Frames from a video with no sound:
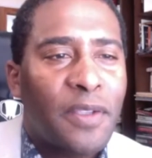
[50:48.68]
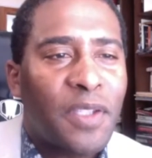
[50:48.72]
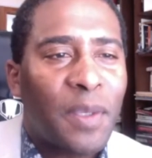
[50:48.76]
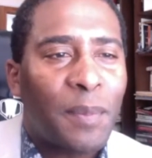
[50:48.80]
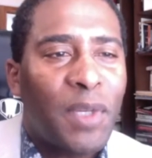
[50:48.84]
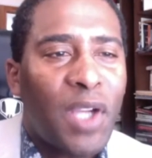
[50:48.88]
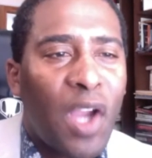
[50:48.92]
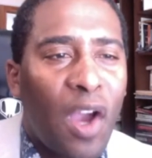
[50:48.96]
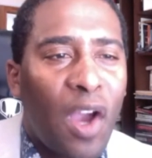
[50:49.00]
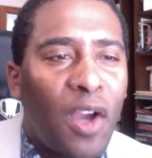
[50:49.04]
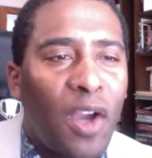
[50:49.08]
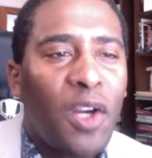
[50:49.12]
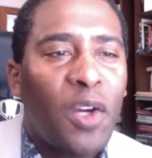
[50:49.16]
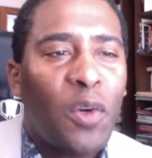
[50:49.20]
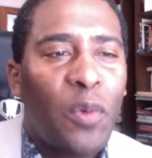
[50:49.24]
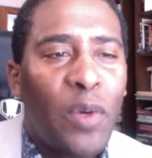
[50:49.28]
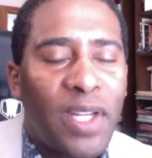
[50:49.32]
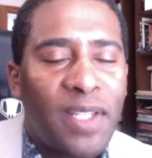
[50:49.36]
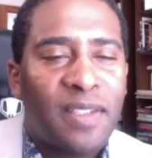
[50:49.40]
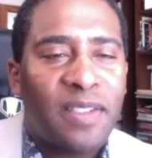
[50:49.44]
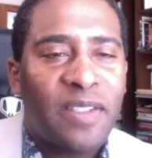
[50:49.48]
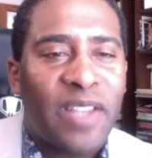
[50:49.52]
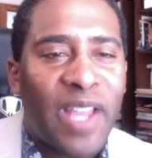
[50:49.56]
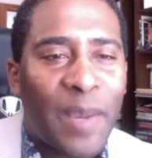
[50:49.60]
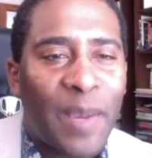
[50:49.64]

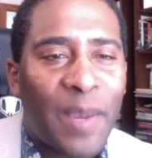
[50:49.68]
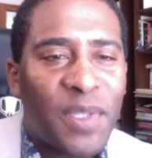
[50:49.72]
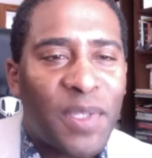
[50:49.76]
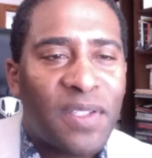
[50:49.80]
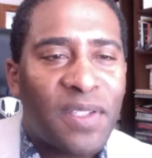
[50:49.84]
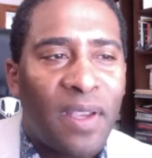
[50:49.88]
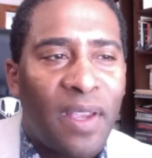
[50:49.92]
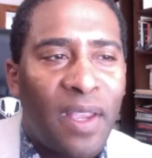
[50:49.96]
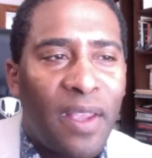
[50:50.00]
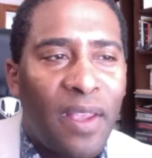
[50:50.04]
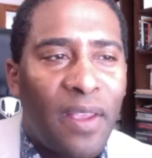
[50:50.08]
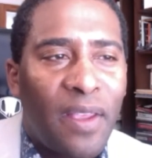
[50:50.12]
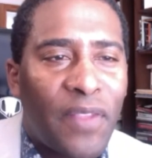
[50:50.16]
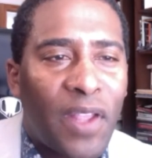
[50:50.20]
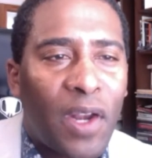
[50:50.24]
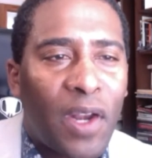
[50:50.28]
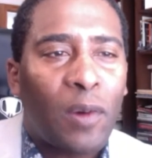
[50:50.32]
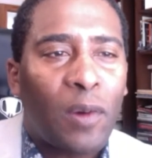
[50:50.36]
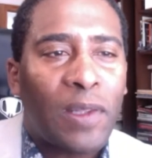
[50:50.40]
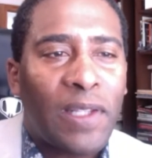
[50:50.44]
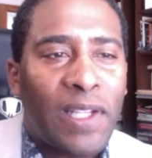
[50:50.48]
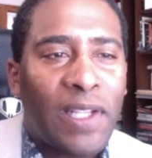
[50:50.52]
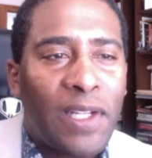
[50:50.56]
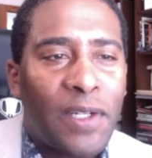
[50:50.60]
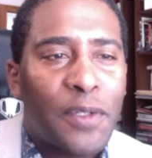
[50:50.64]
concrete steps that
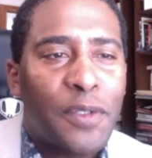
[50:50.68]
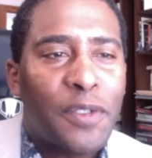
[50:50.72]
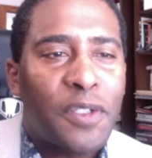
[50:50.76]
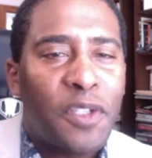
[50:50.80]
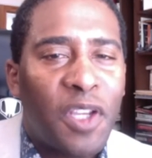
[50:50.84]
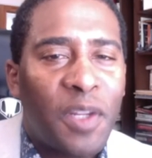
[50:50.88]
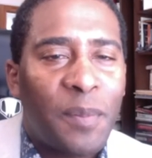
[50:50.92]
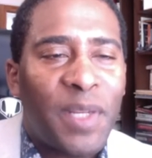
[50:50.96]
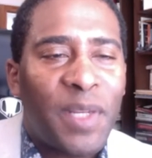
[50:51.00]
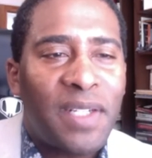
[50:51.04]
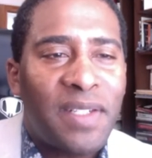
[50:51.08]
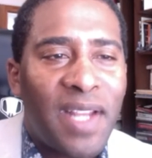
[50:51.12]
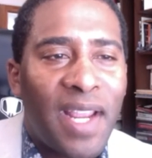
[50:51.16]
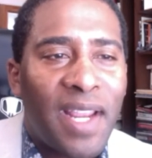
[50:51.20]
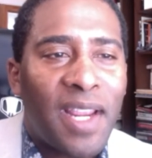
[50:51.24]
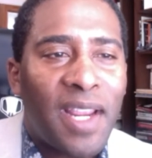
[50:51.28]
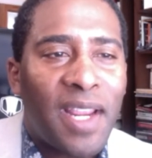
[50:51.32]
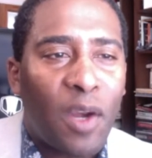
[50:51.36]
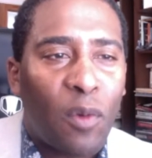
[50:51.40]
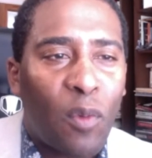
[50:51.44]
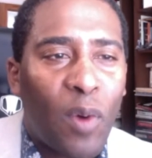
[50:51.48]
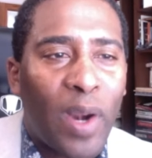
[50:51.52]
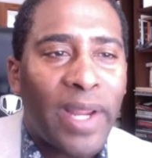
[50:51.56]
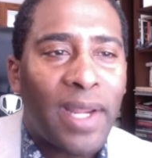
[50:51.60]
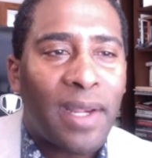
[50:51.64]
our leaders could be
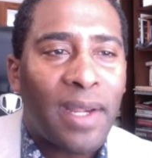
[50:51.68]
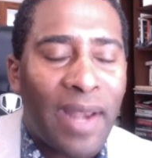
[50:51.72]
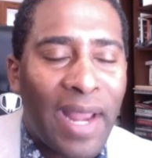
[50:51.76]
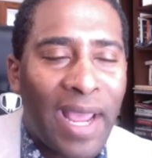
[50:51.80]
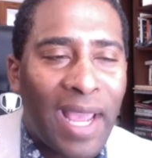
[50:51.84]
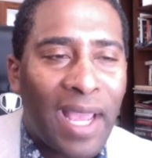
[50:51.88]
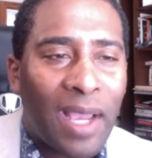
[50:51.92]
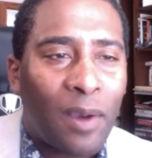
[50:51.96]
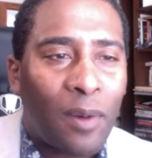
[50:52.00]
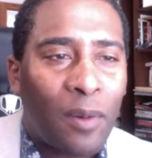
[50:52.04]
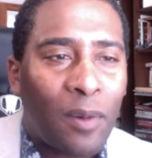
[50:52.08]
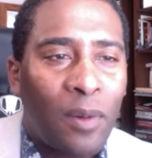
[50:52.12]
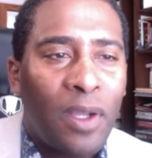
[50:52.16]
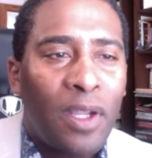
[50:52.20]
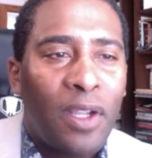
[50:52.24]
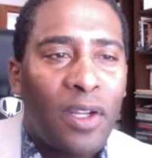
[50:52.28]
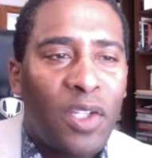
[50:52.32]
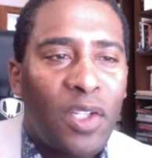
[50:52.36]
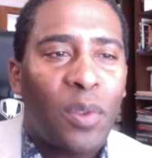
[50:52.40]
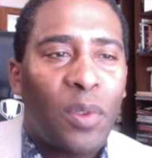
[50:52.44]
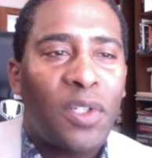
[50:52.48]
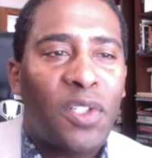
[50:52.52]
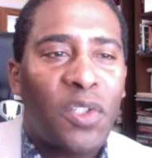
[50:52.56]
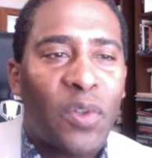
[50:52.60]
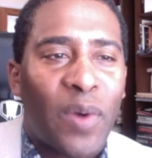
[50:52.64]
taking right now
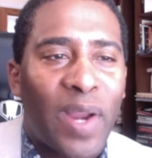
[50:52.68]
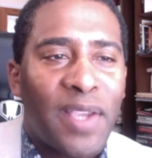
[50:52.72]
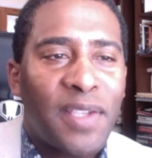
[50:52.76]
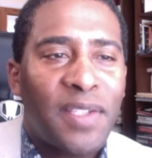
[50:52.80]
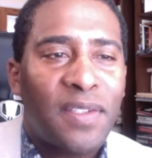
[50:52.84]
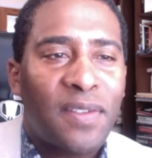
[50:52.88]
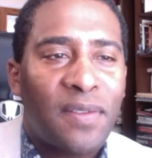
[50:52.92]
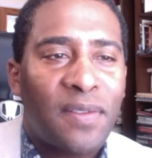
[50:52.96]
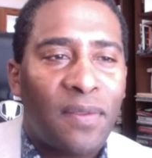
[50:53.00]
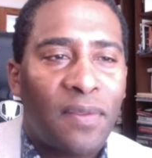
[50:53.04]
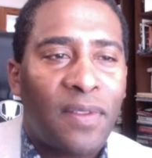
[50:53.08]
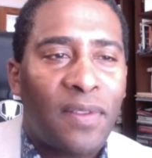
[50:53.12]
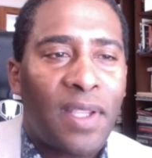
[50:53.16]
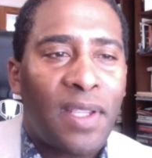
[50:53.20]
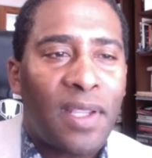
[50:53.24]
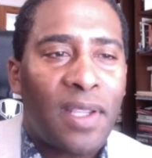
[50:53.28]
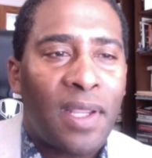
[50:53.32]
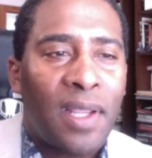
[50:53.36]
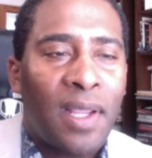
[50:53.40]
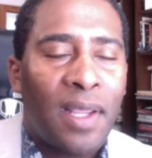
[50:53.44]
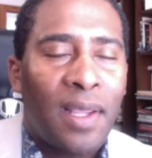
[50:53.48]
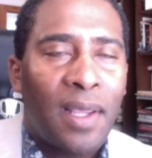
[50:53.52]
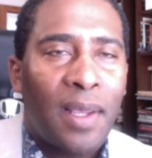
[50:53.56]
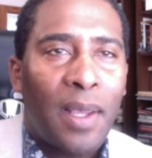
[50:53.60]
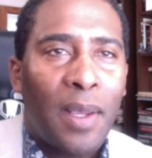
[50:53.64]
to address
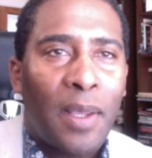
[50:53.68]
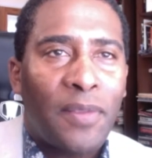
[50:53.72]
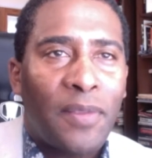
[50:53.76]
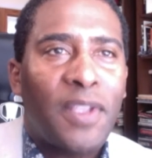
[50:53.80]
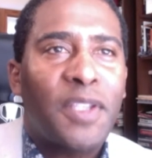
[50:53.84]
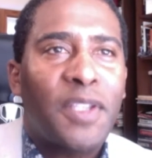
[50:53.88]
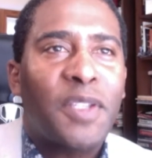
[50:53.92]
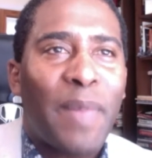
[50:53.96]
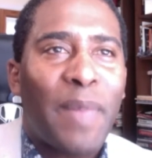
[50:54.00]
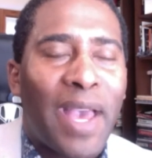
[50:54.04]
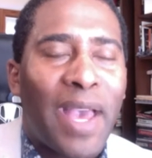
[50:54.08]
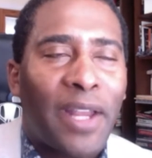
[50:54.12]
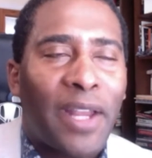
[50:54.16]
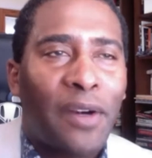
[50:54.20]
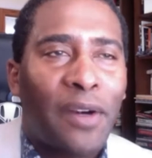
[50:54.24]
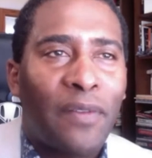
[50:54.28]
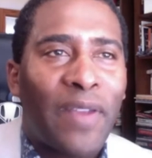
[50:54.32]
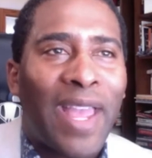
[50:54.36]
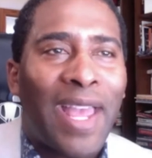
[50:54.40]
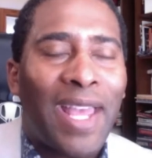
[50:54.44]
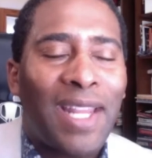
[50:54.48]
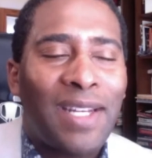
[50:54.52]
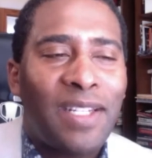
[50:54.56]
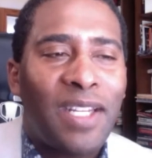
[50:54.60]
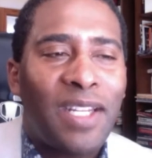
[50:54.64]
this matter of
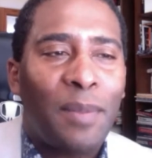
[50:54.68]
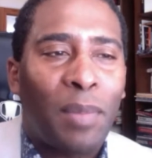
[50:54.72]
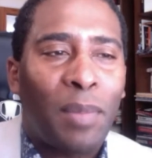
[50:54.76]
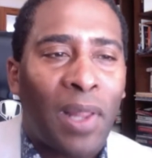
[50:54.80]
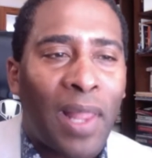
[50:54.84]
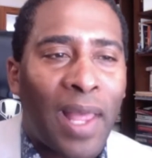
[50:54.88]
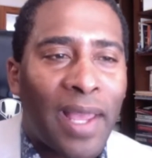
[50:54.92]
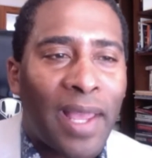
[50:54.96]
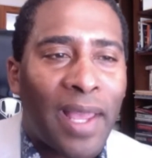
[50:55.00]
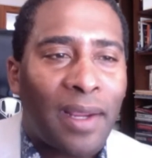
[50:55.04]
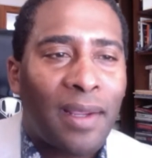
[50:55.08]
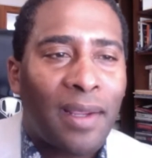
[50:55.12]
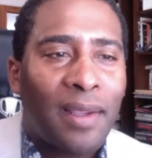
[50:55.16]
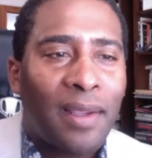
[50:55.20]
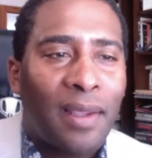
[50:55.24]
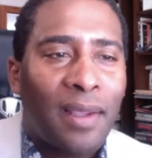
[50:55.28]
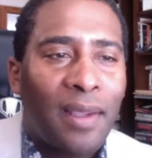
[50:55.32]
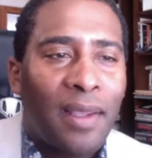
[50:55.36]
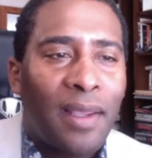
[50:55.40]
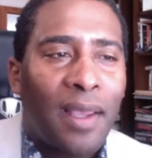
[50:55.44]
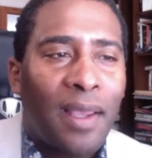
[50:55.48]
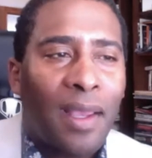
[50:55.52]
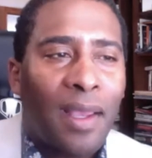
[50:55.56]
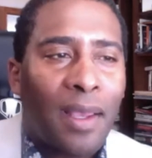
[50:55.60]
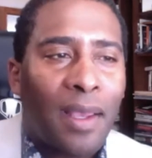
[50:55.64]
anti-Black
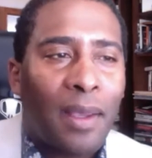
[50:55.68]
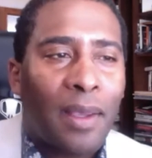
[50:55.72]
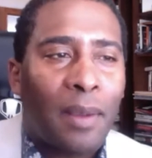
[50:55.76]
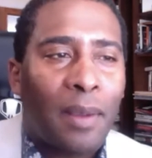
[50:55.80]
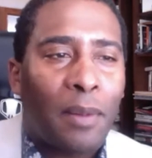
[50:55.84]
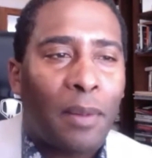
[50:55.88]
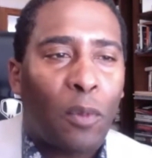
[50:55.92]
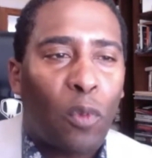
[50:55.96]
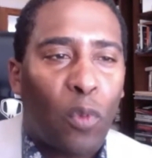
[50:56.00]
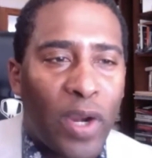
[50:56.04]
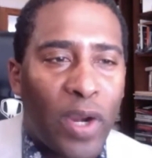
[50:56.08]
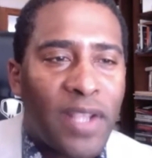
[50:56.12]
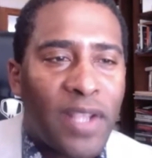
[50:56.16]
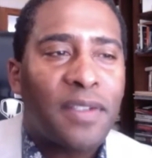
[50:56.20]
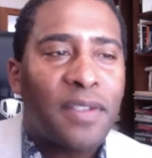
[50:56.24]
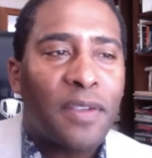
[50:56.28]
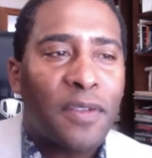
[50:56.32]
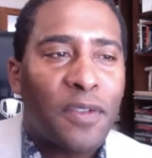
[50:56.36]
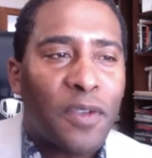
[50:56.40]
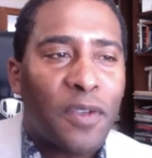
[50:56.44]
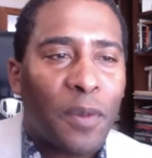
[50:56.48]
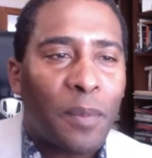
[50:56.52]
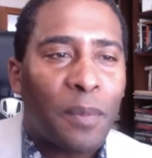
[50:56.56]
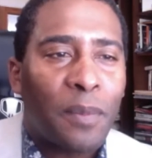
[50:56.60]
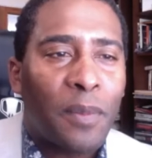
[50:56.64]

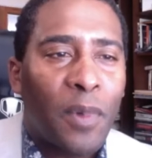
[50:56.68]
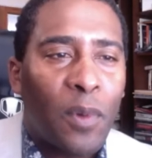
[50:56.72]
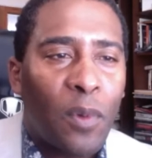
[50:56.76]
racism?